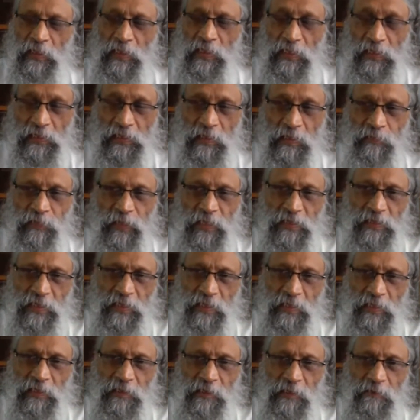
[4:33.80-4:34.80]
In the
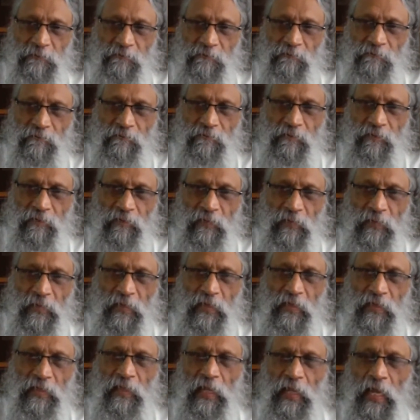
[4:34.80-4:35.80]
present,
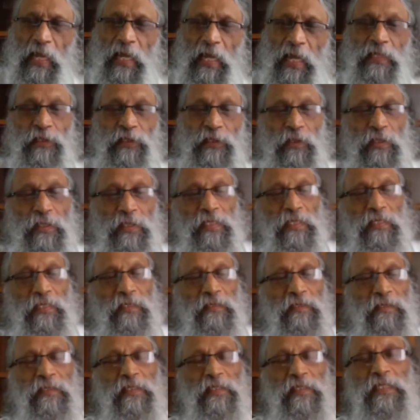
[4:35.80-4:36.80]

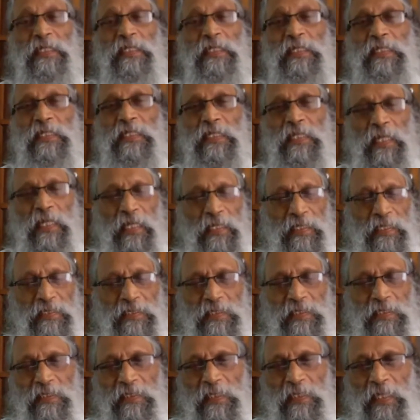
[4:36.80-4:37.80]
actually, it
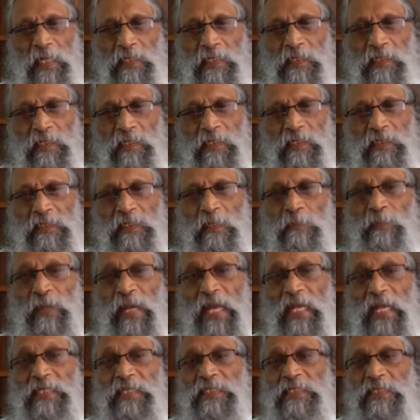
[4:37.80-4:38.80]
indicates that the
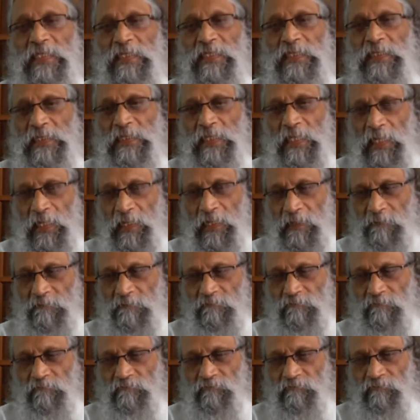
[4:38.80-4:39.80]
past is there.
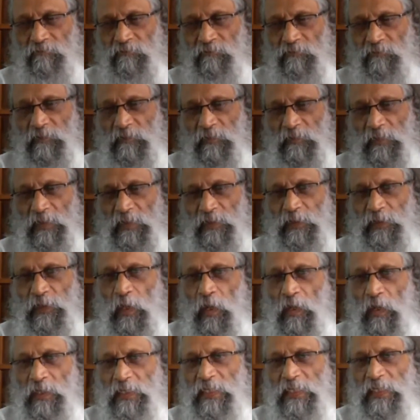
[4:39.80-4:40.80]

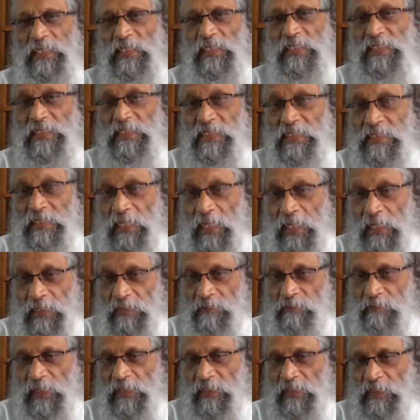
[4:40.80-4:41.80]
Thought is
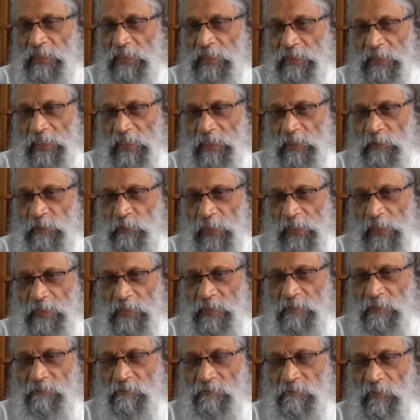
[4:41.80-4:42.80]
time in this
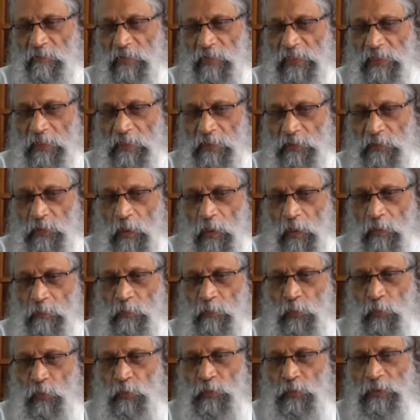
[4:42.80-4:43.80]
respect. When the
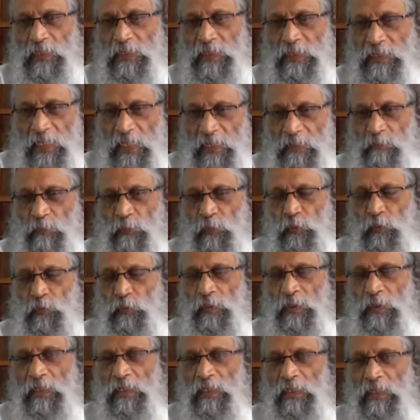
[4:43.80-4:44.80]
thought moves, the time
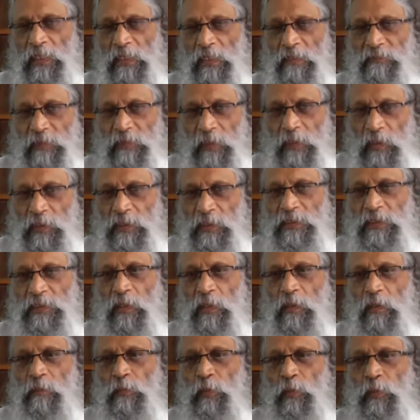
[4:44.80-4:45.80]
moves. If thought is
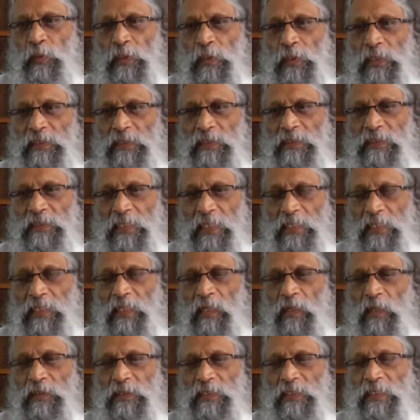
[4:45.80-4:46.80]
not moving, the
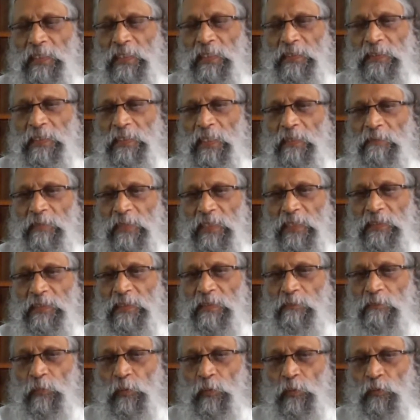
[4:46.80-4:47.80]
psychological time
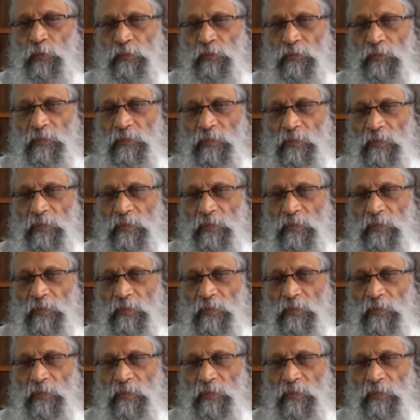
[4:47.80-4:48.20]
doesn't move.